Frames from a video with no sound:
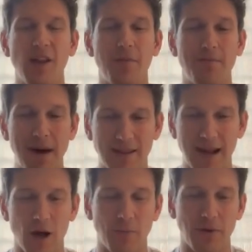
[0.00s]
the better the
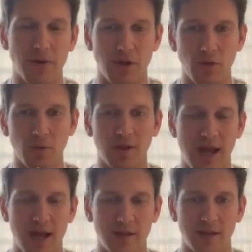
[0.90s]
output that you will
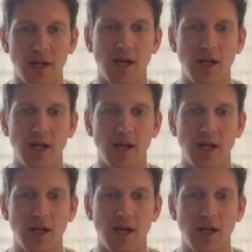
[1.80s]
get.